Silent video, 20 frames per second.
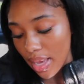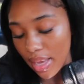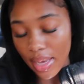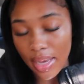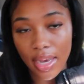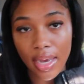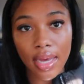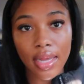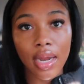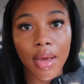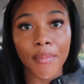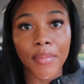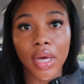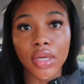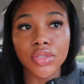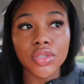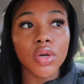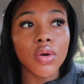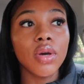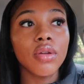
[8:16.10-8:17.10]
And I'm
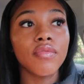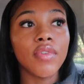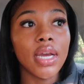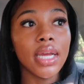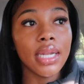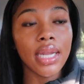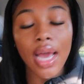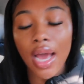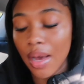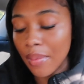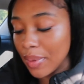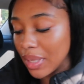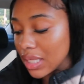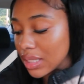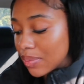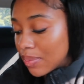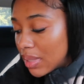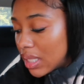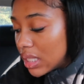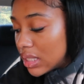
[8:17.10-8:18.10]
about to go on right now
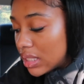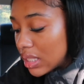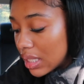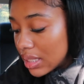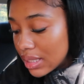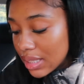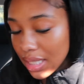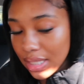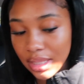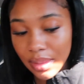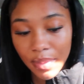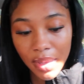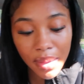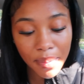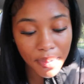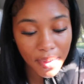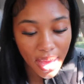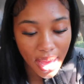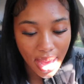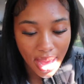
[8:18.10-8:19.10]
because Mia just texted me
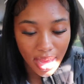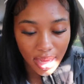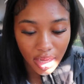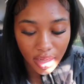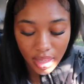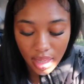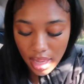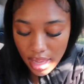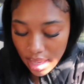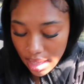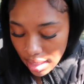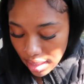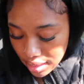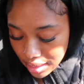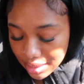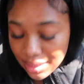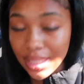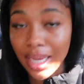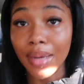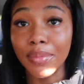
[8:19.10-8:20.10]
back and
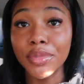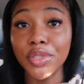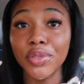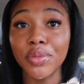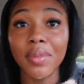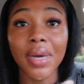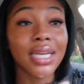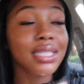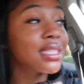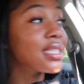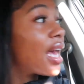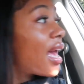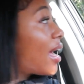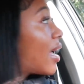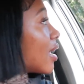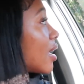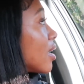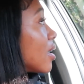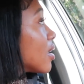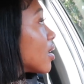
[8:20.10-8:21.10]
it's time to do my
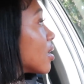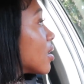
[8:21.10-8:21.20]
set.